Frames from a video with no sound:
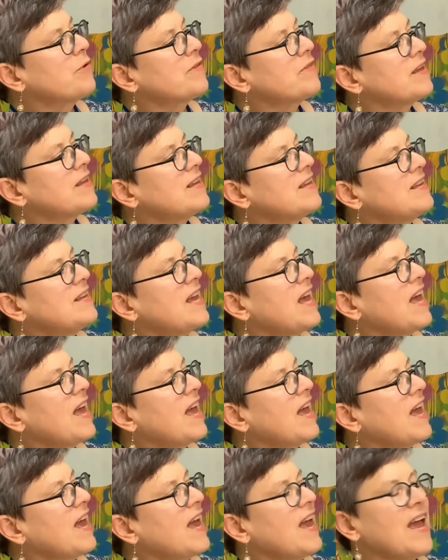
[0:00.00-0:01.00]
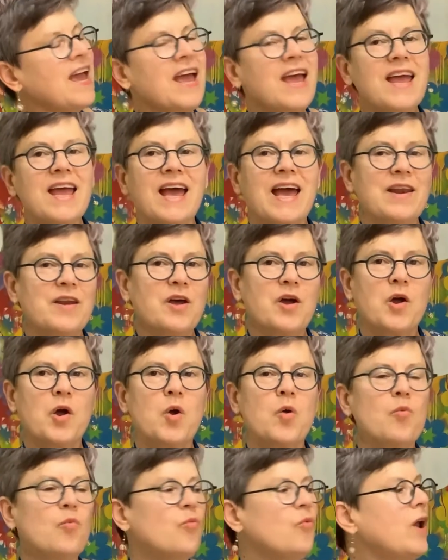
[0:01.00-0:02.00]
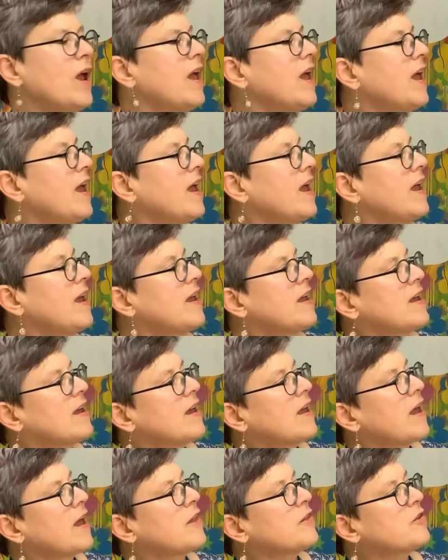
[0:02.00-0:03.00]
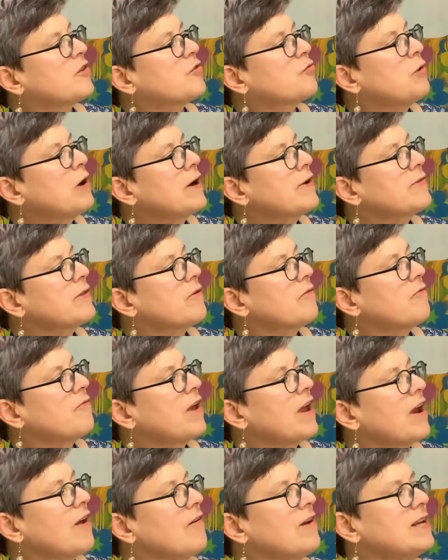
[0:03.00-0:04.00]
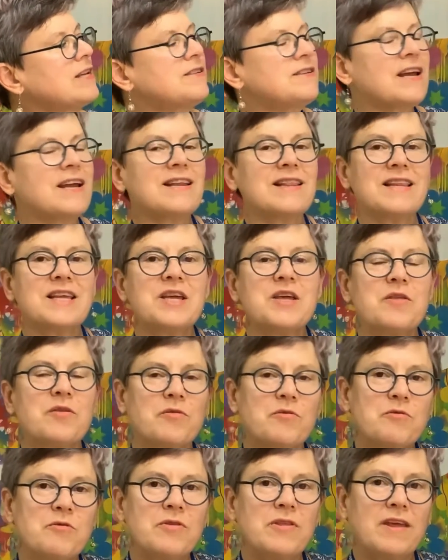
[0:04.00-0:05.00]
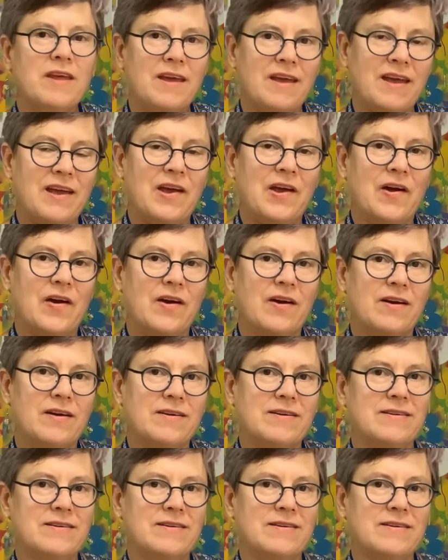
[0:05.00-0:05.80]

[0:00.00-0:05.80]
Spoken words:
with a yay and a hooray and swung them very gently through the air.